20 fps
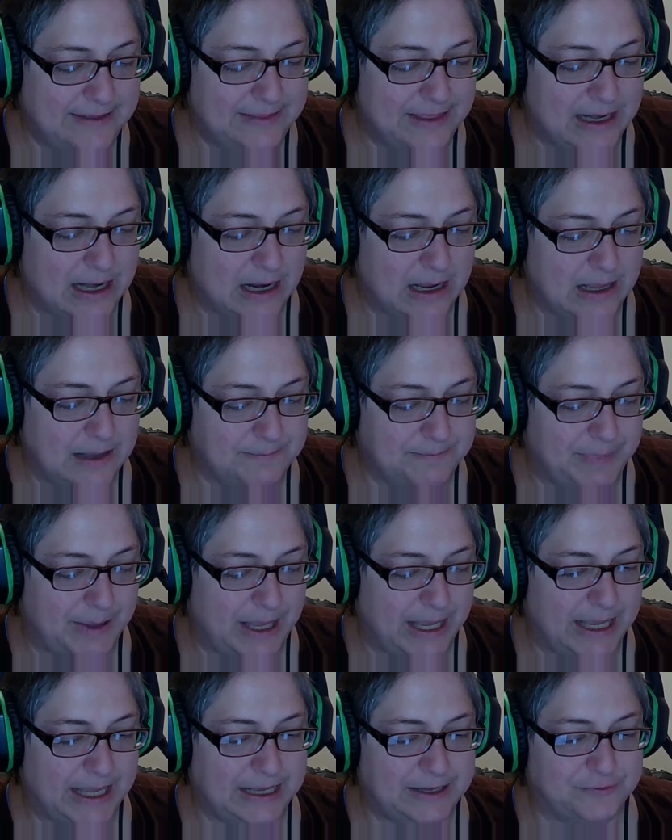that I am
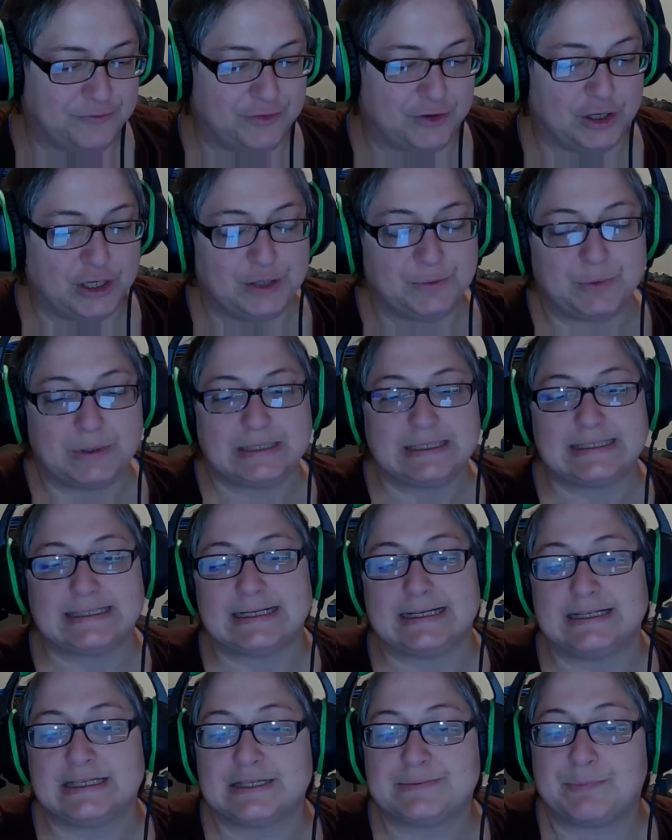paid 31
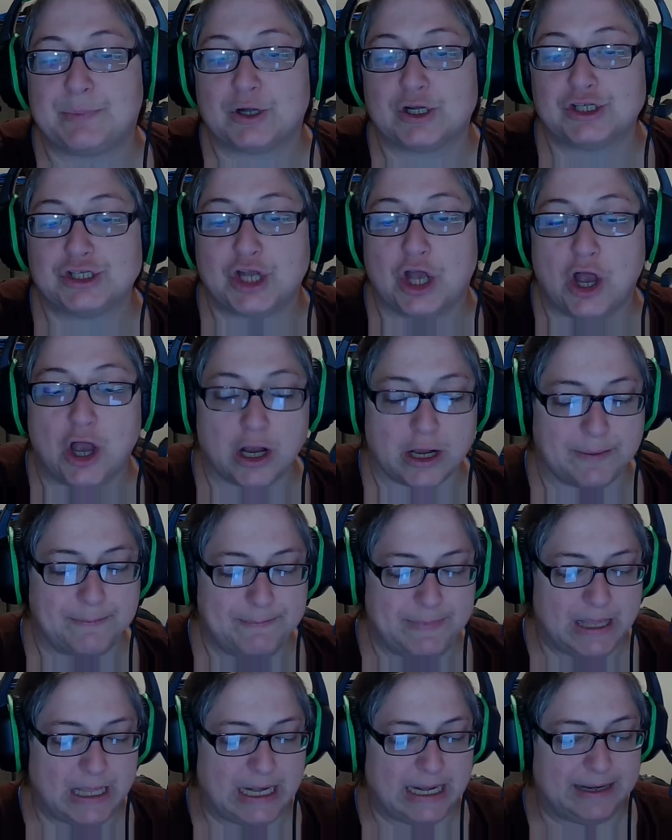cents per talk
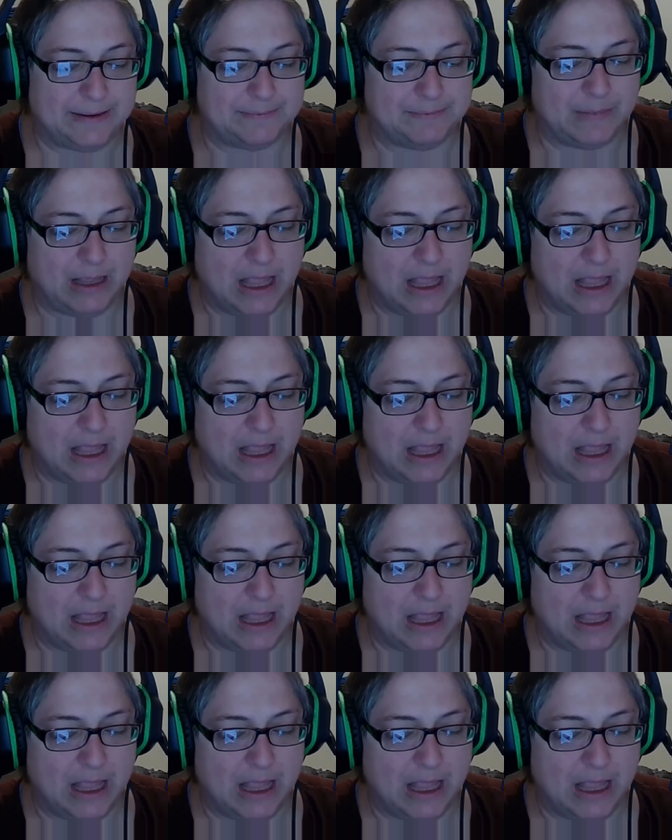minute.